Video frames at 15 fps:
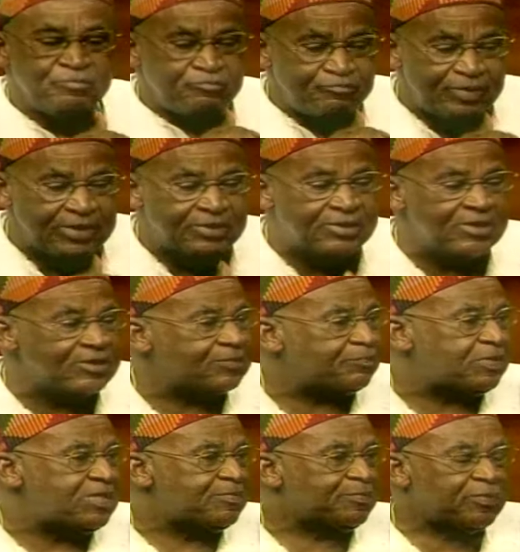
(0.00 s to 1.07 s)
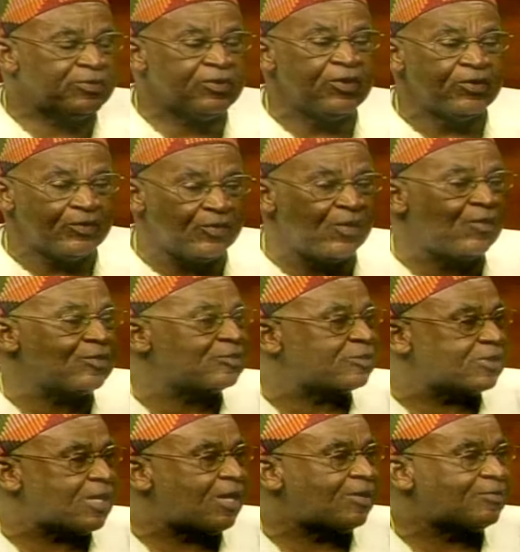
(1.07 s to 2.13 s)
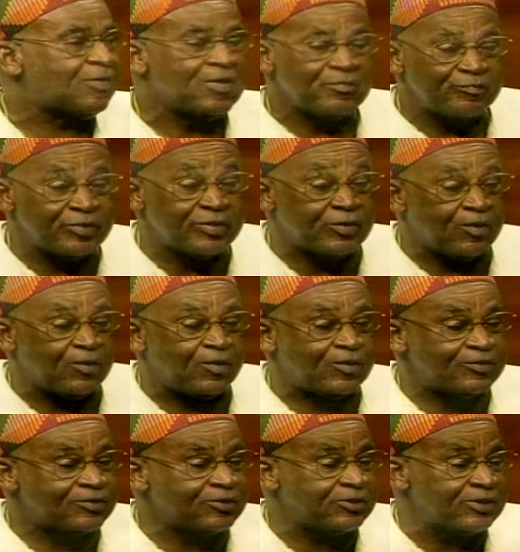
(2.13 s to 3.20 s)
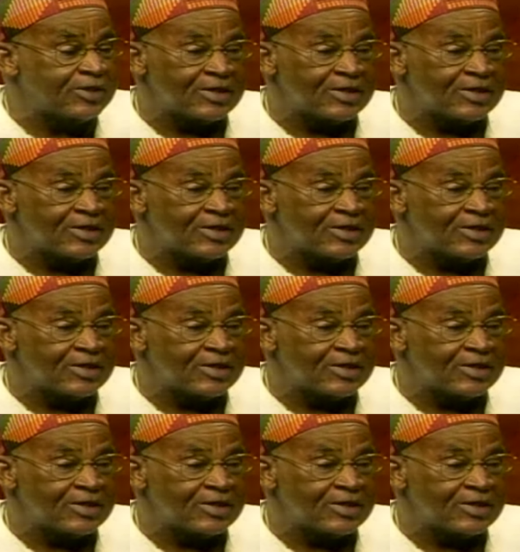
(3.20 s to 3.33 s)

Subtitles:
business people lost out because